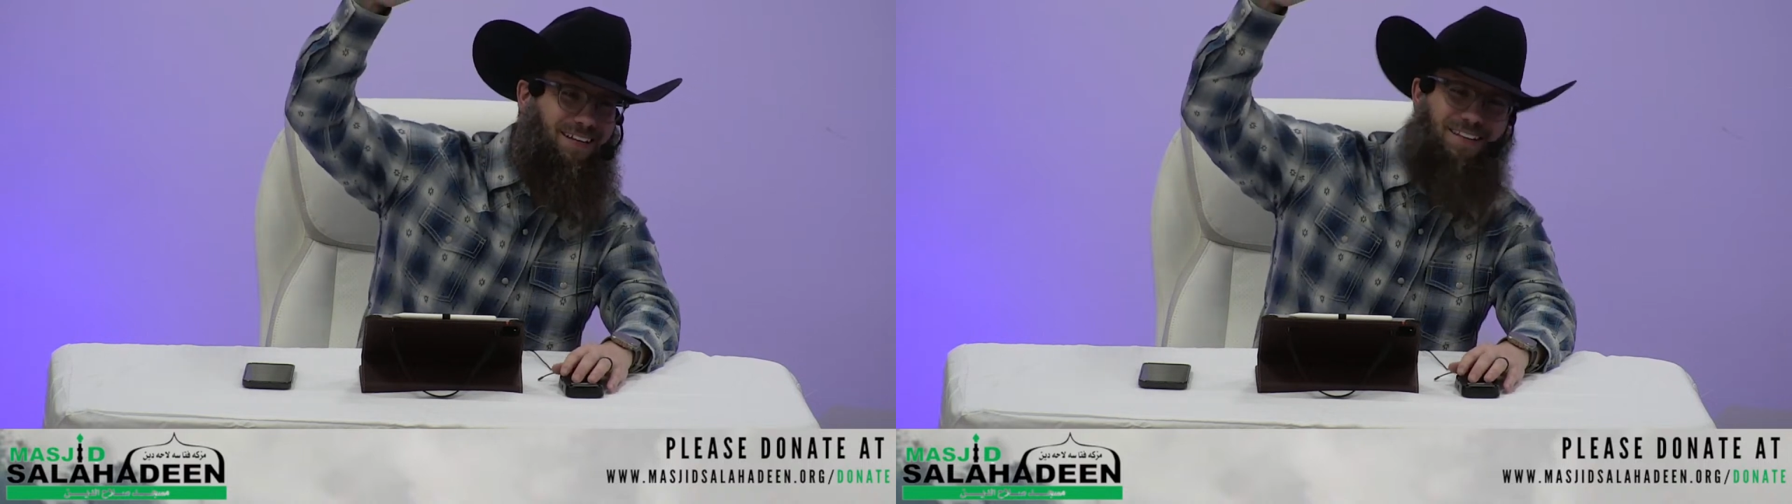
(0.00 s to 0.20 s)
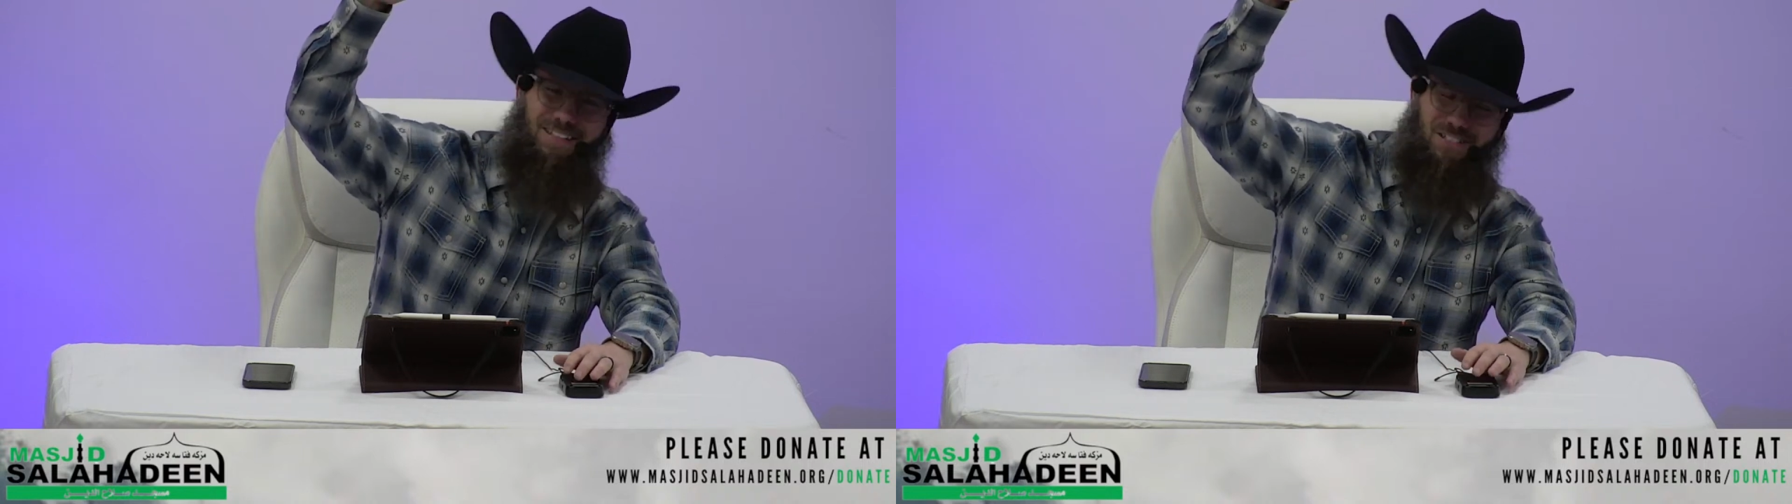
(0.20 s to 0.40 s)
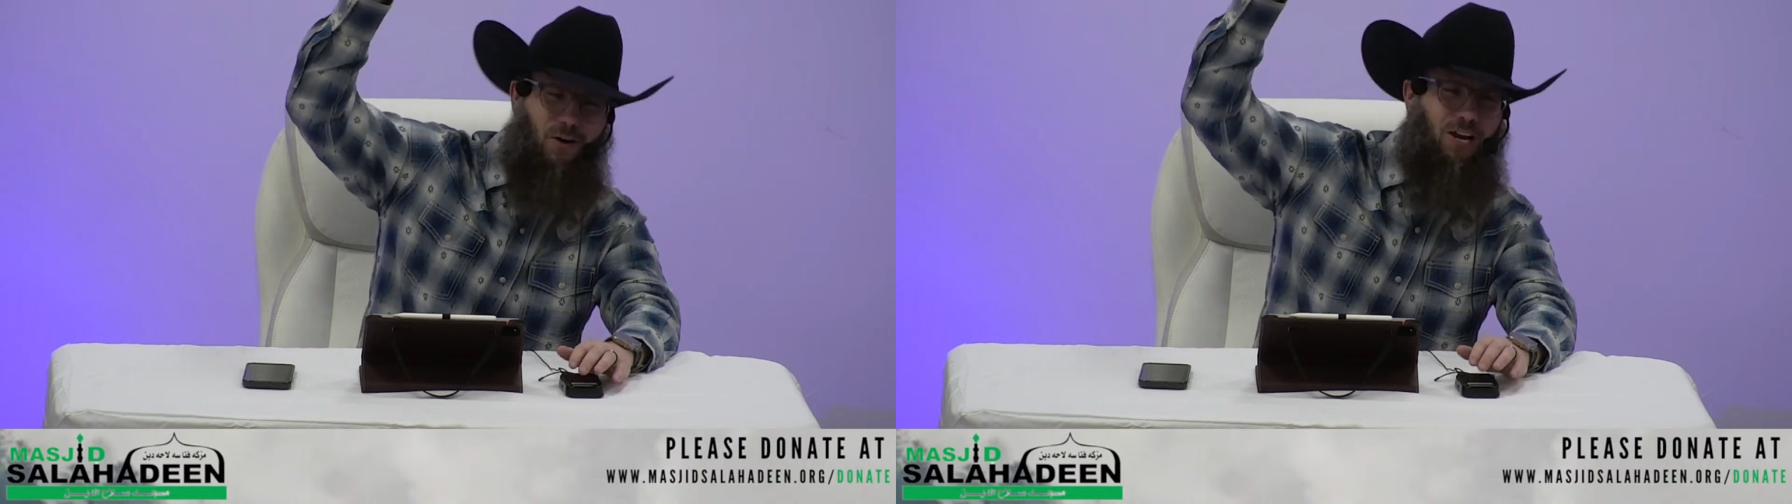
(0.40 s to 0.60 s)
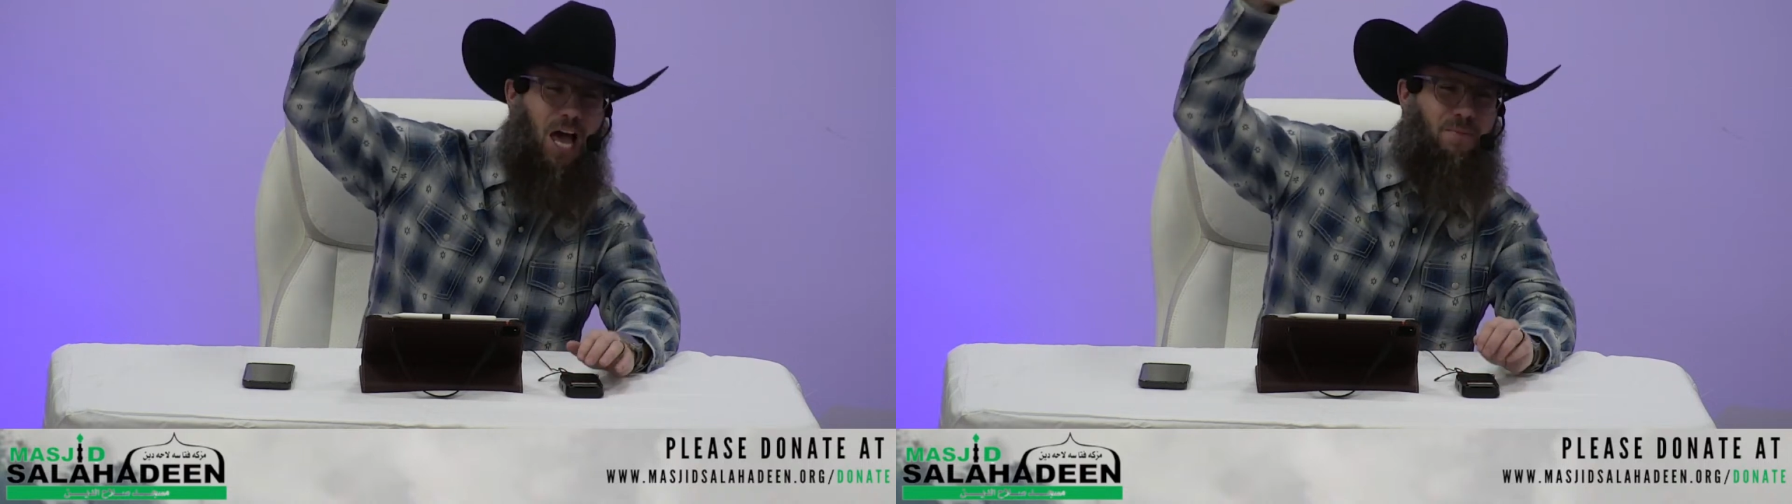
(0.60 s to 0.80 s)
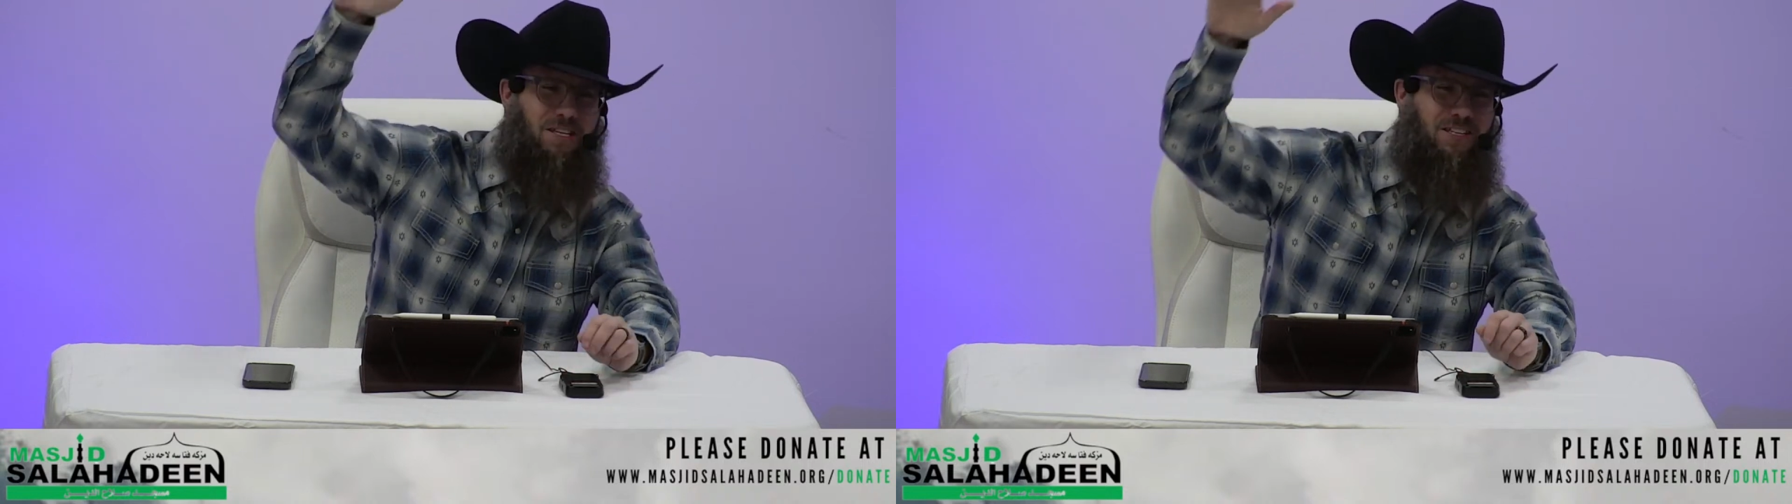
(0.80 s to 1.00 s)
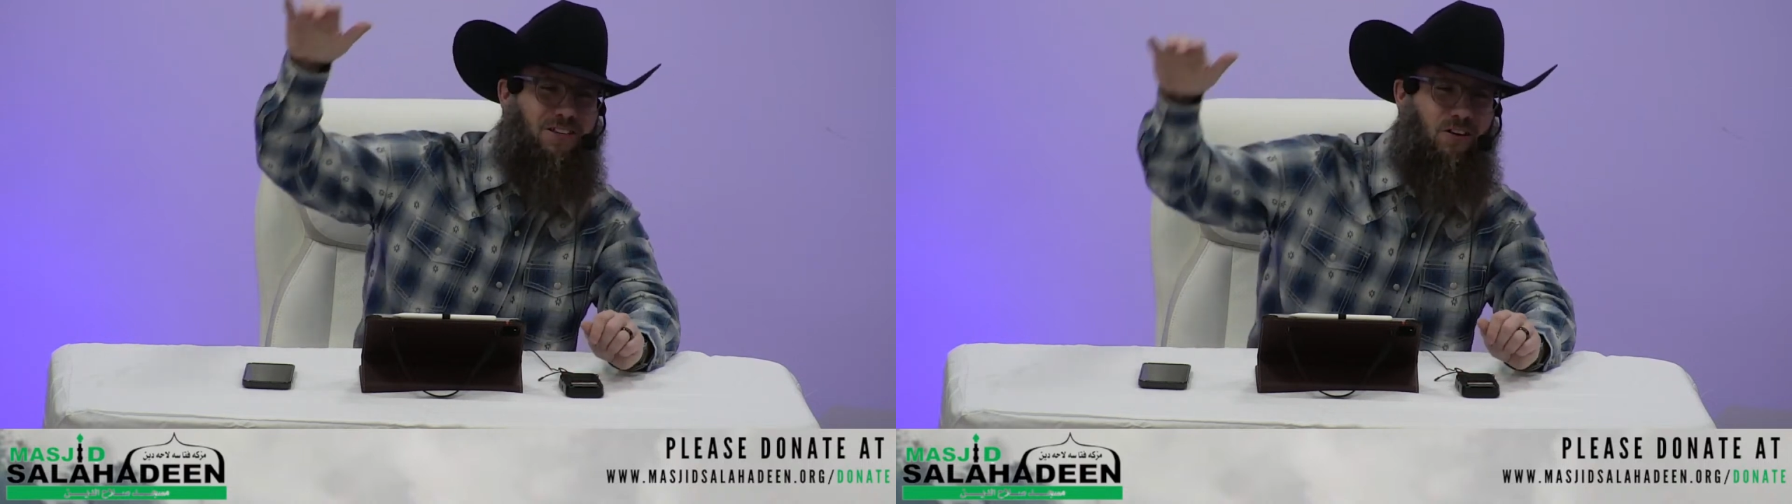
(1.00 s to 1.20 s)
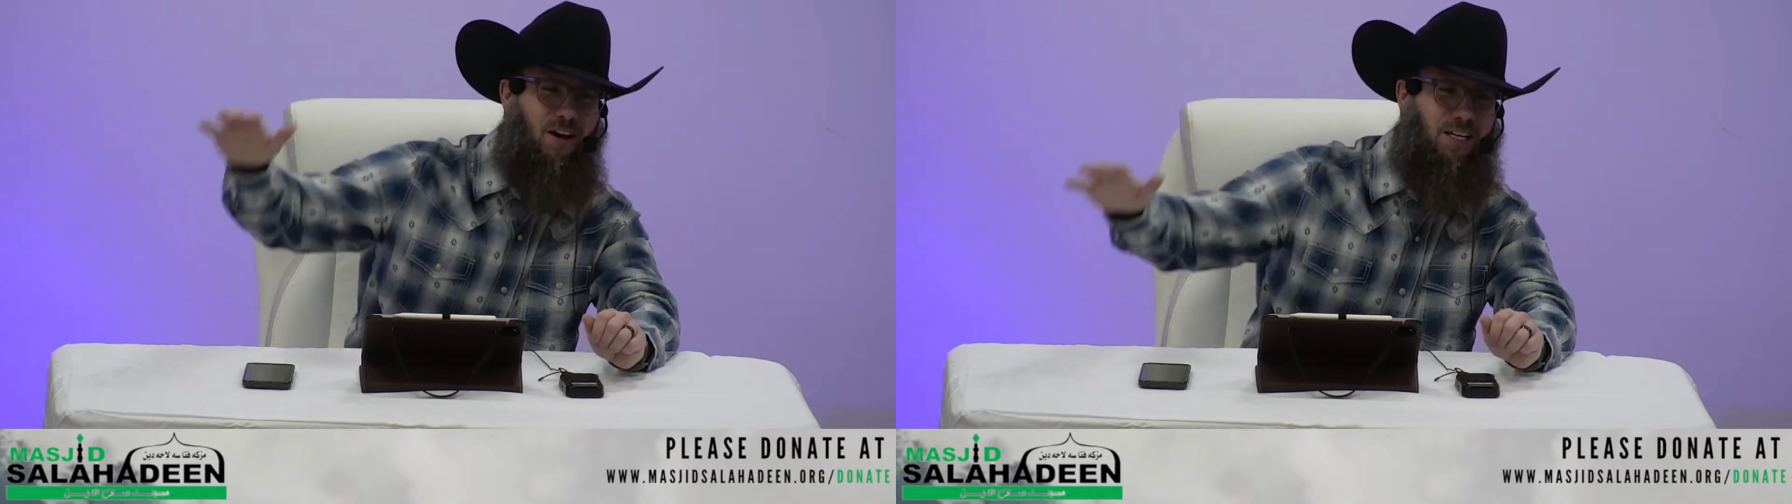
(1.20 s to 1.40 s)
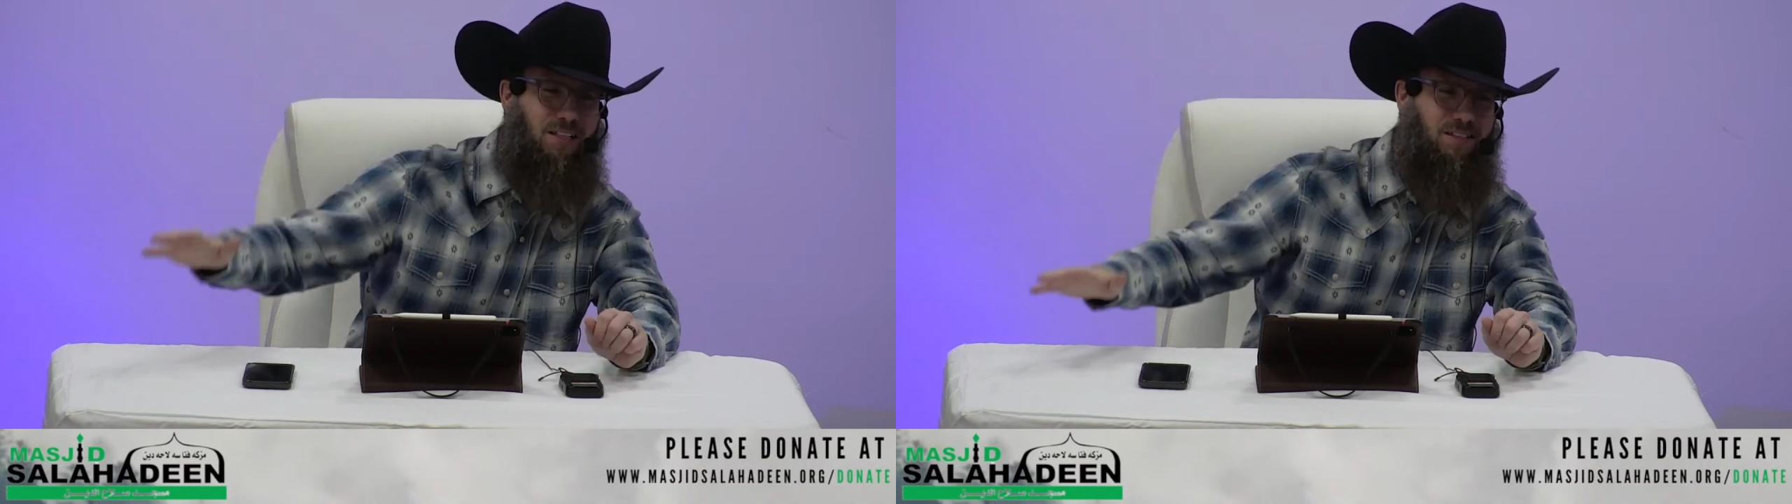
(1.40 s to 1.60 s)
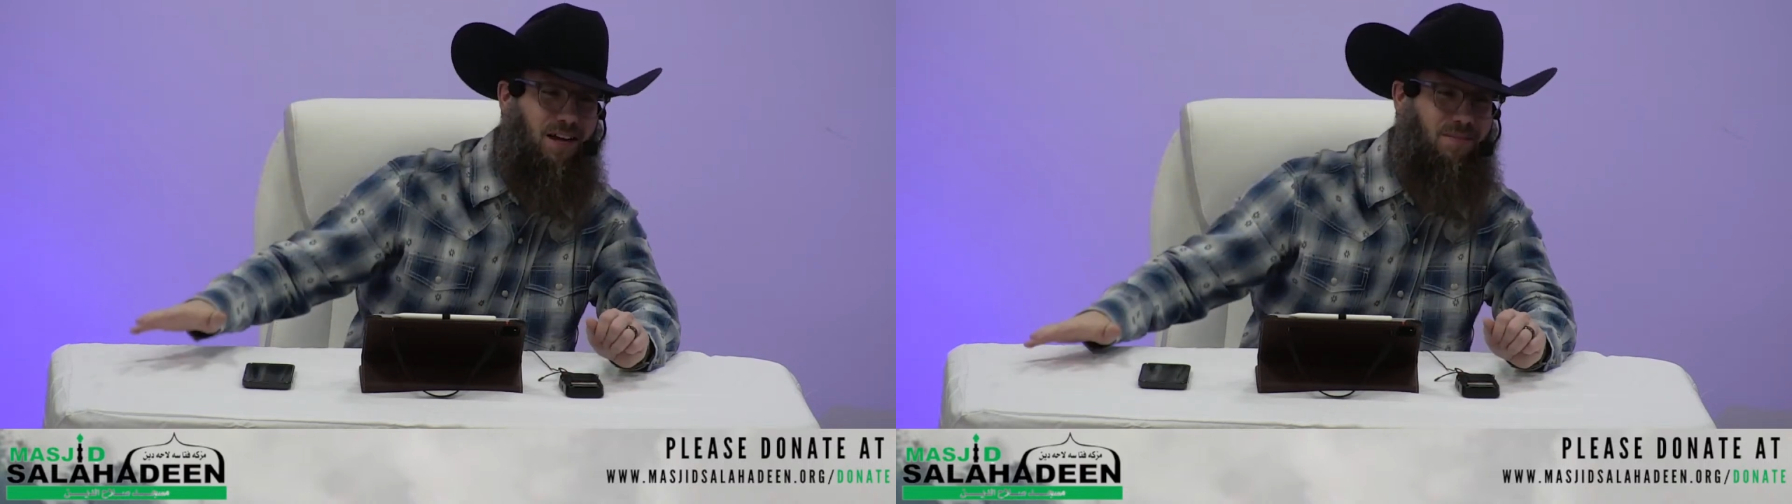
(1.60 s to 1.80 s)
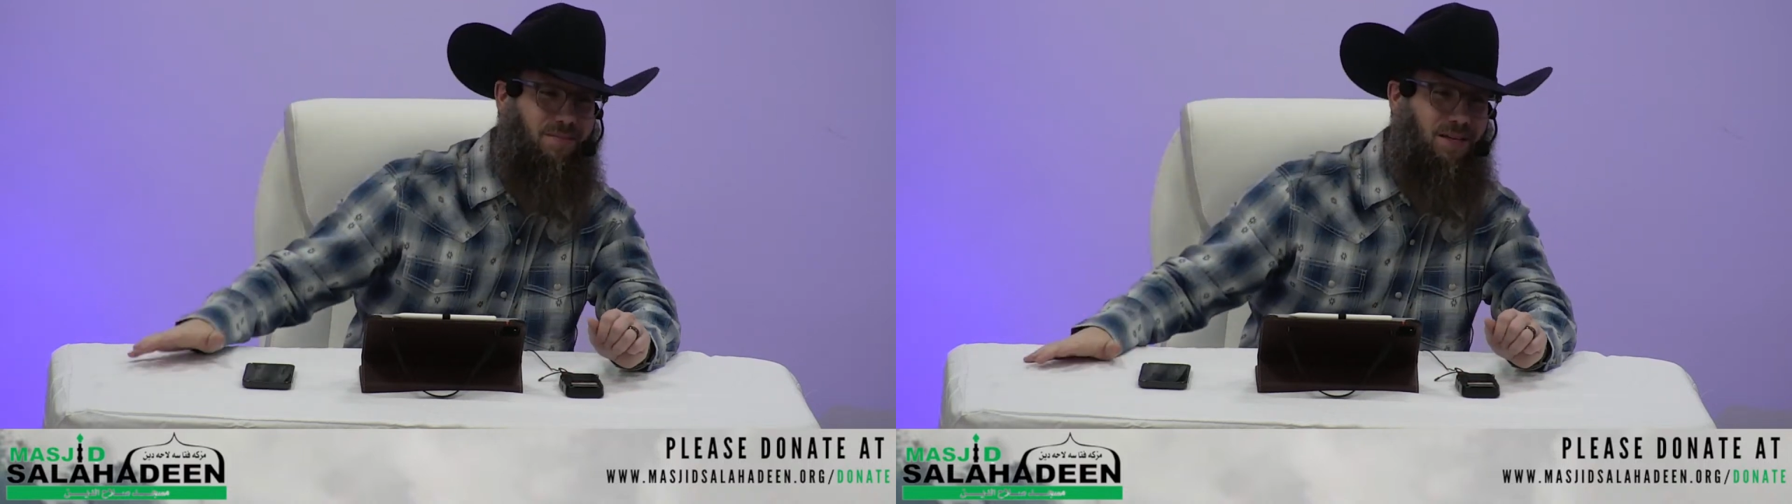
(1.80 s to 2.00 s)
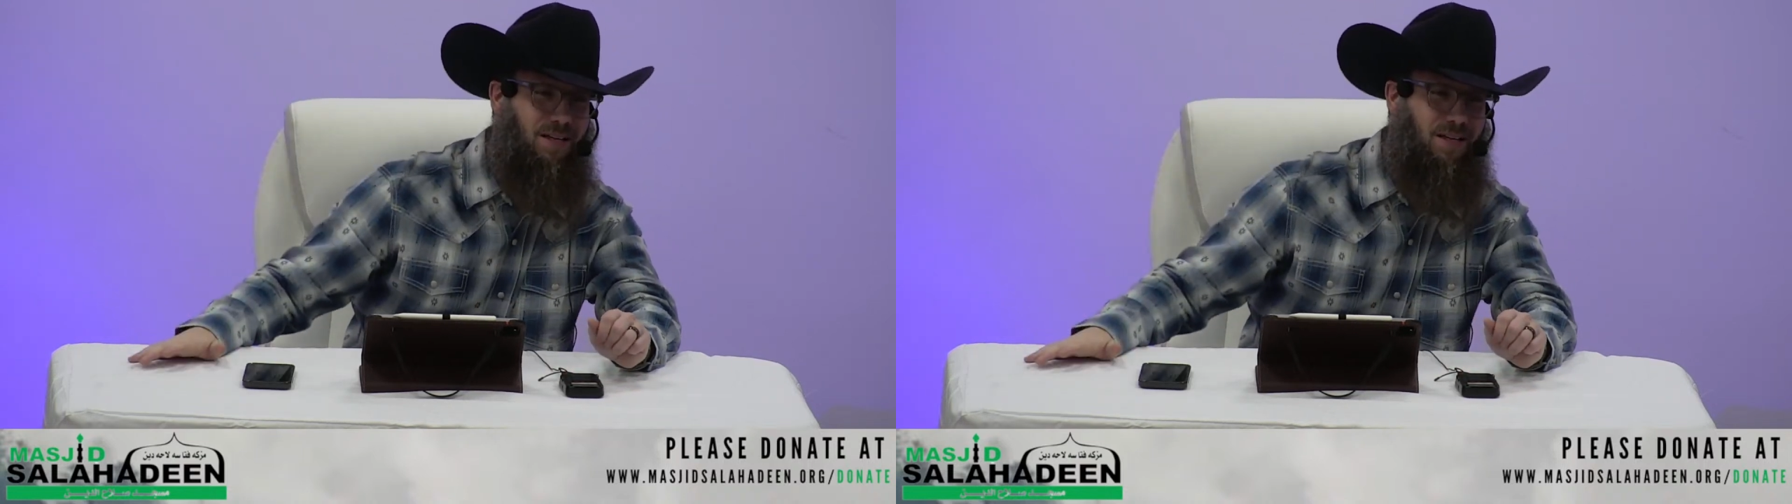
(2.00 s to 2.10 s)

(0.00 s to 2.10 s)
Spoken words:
This is all happening in Iraq at the time.